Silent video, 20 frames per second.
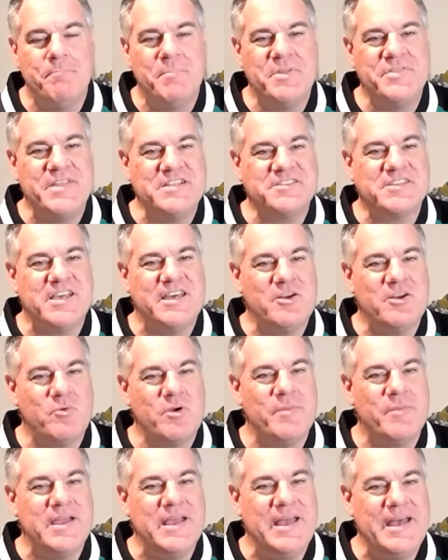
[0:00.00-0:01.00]
But that's kind of
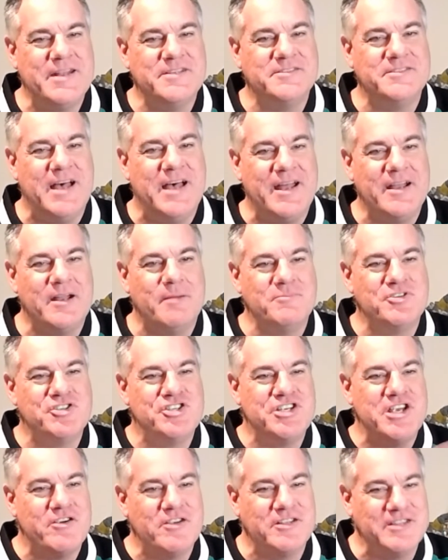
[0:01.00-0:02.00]
where my head is at, and I'm
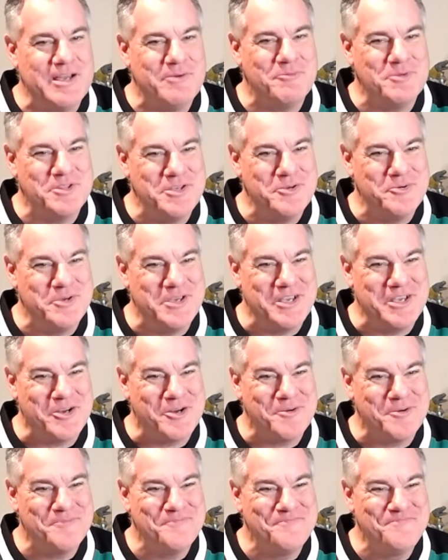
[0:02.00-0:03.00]
sharing that with you
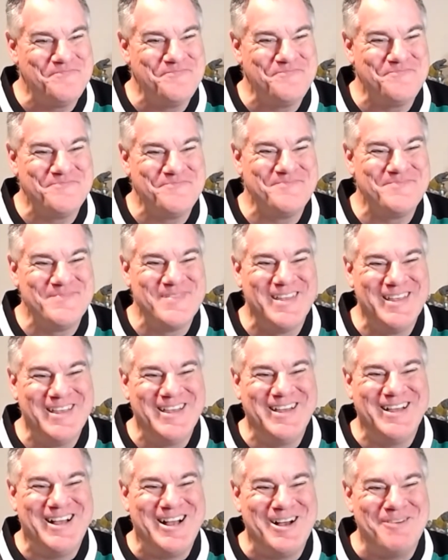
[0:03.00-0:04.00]
here
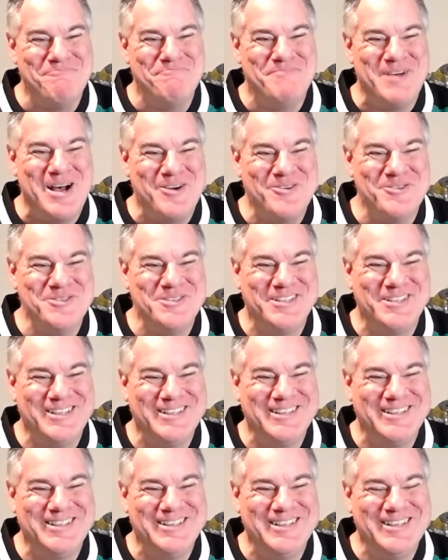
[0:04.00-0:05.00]
about
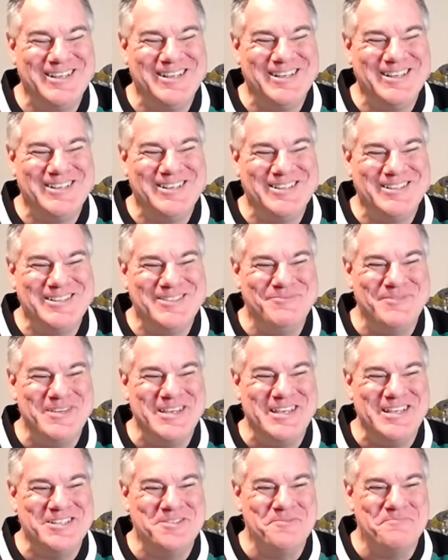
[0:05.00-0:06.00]

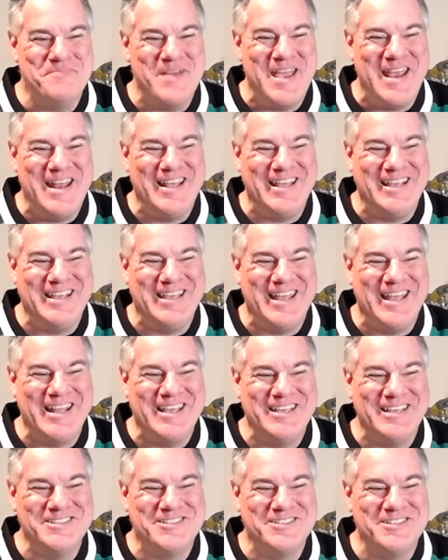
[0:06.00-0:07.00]
me debating
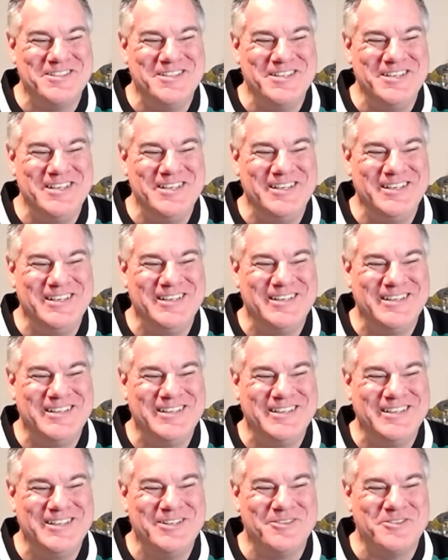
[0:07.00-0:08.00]
getting into the,
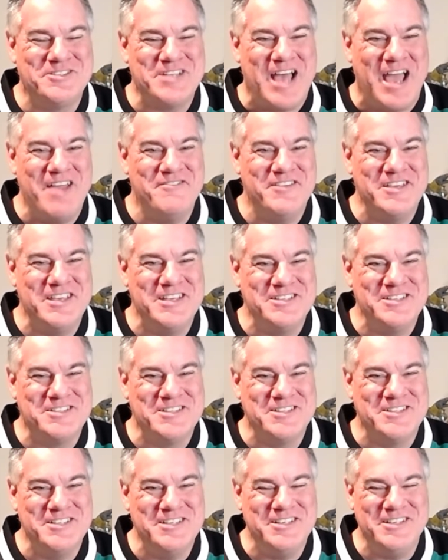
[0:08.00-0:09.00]
diving
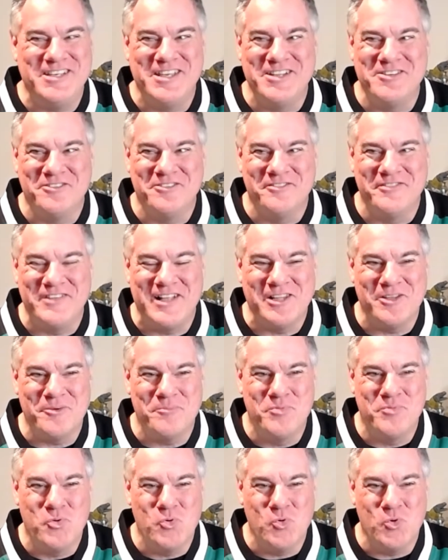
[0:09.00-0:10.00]
into the Kindle
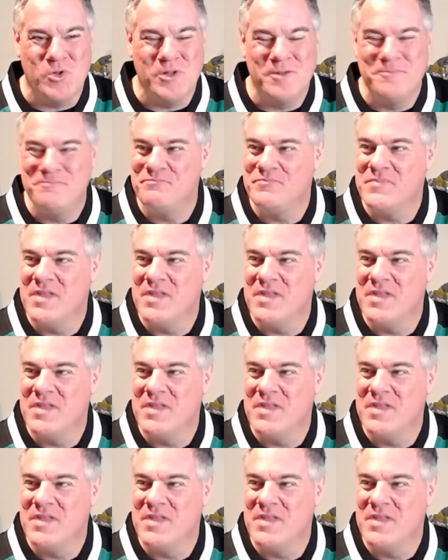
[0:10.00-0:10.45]
Vella pool.